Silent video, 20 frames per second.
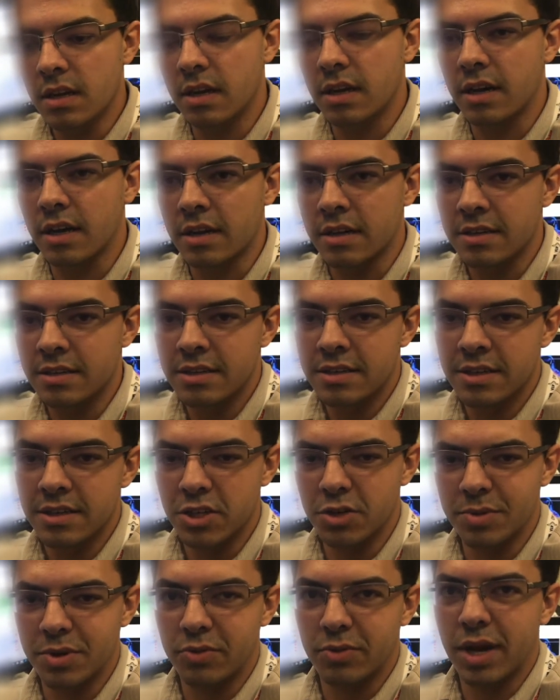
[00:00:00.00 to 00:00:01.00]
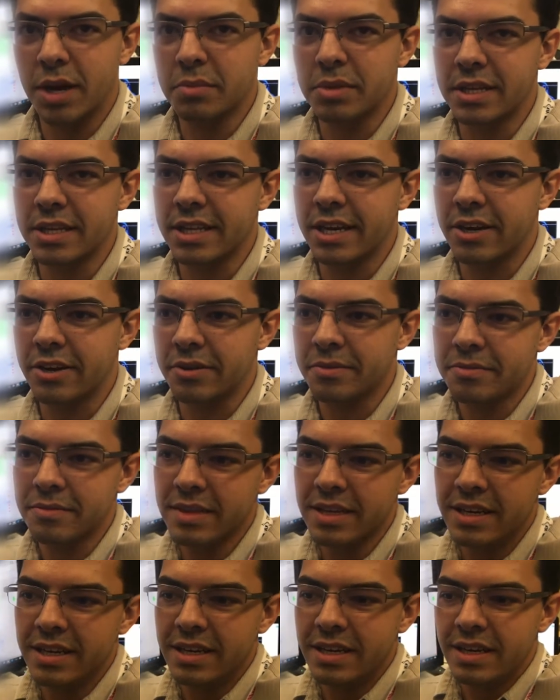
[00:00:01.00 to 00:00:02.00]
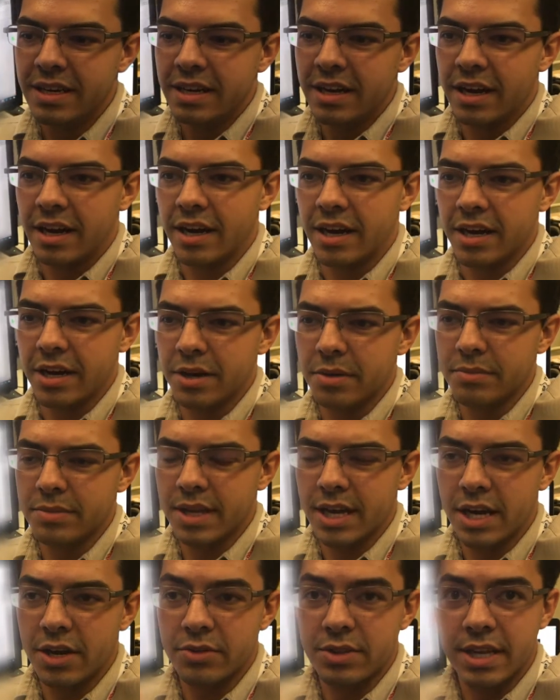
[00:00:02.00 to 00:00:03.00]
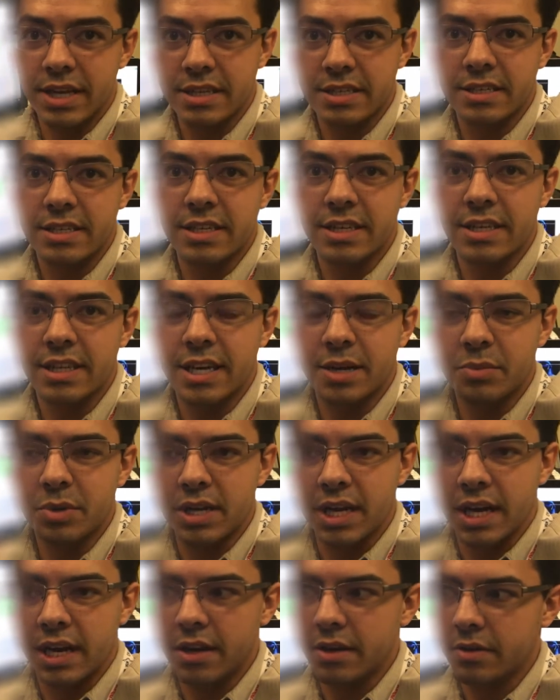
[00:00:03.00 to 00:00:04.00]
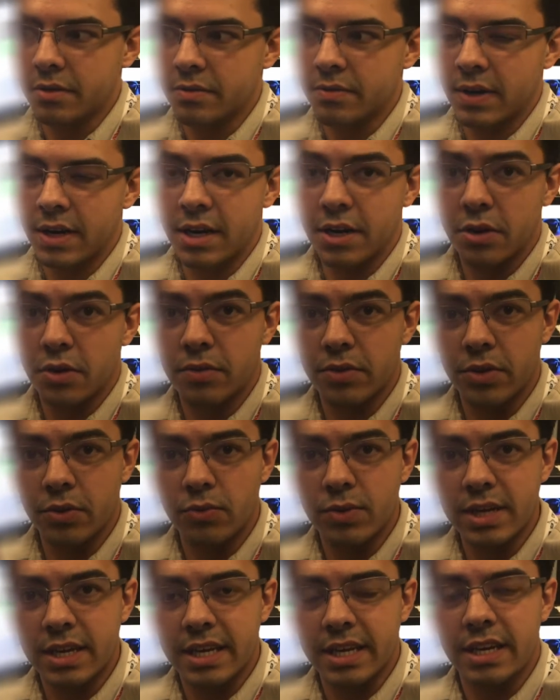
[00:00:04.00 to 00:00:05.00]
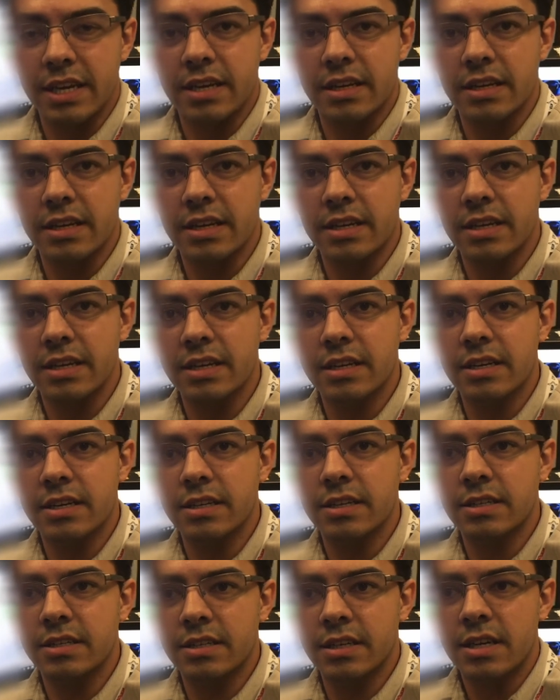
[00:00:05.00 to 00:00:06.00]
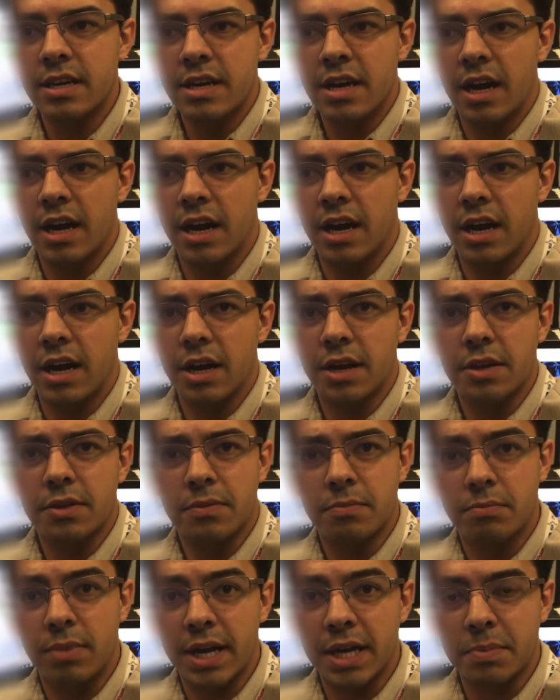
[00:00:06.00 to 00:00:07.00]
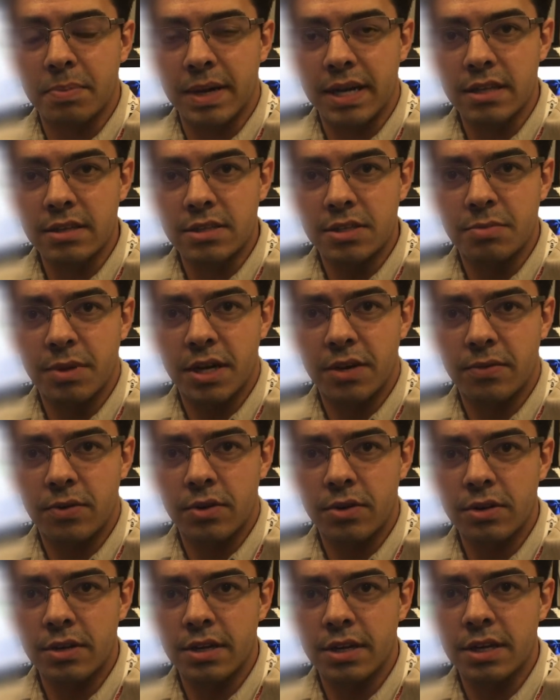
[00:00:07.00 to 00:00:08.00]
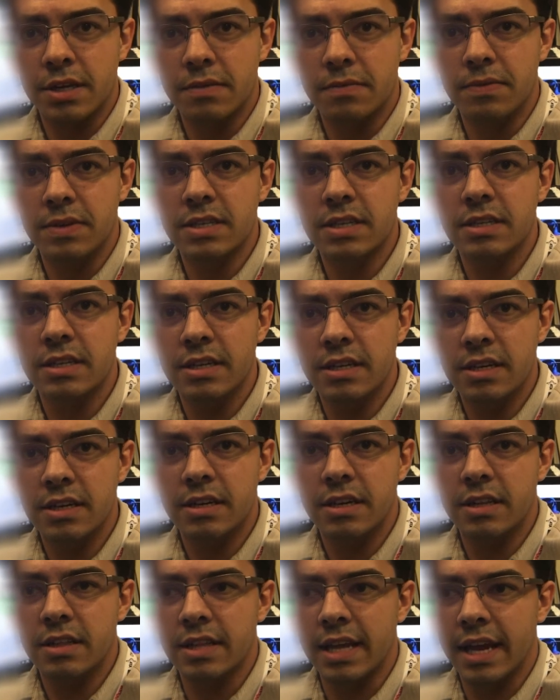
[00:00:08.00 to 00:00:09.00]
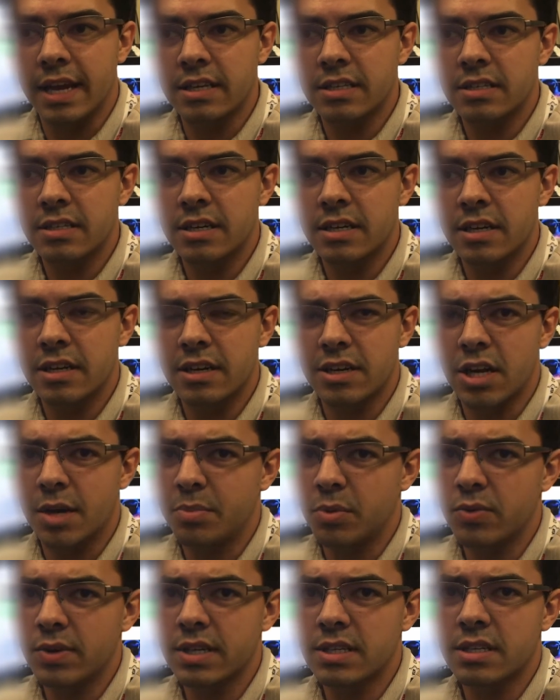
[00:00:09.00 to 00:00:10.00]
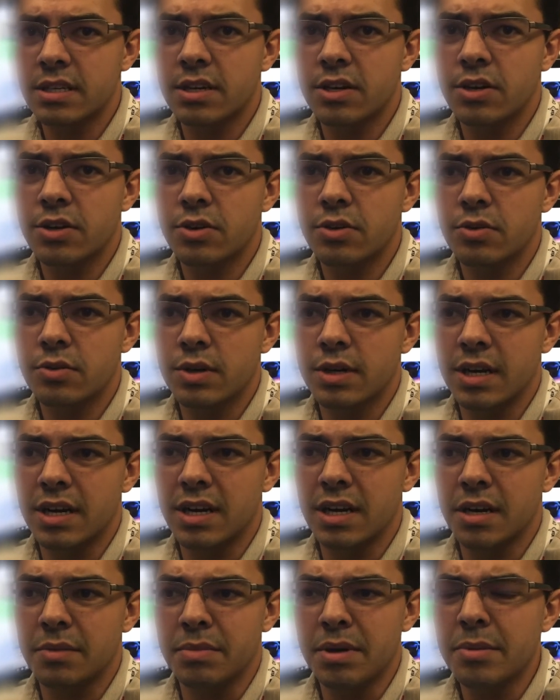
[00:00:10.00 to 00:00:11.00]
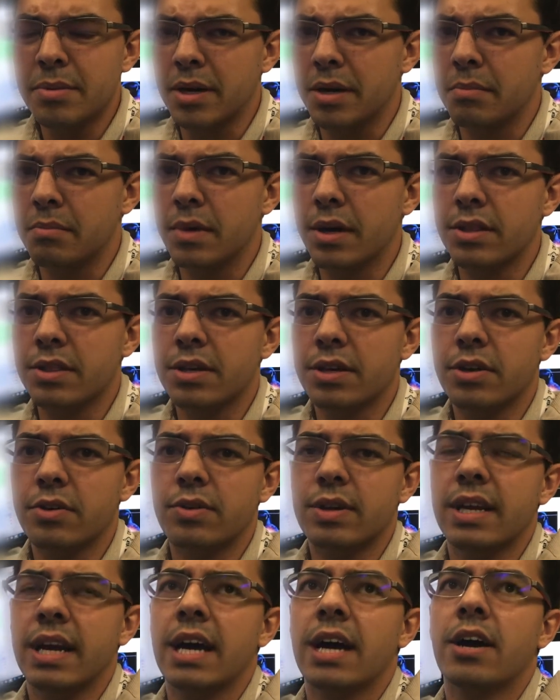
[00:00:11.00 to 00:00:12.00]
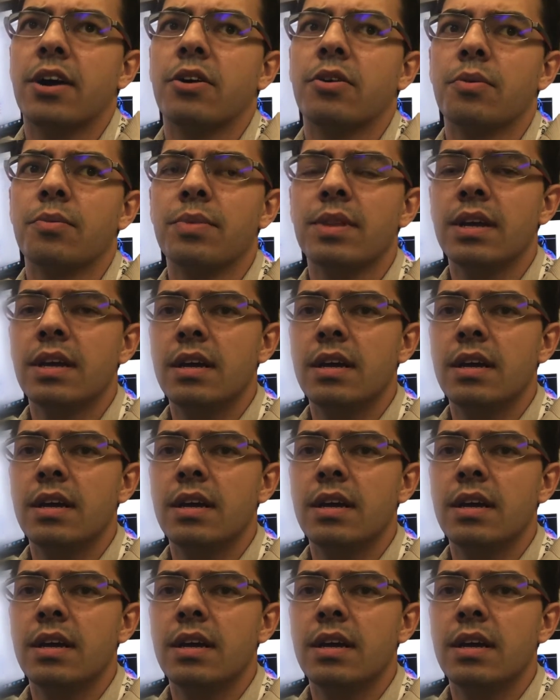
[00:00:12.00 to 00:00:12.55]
Ah, a little bit of rambling there. Um, now, next thing that I'm going to have uh, over the weekend is uh, Mike Pence. You might have heard, he visited NASA a couple weeks ago, uh, maybe about a month ago now.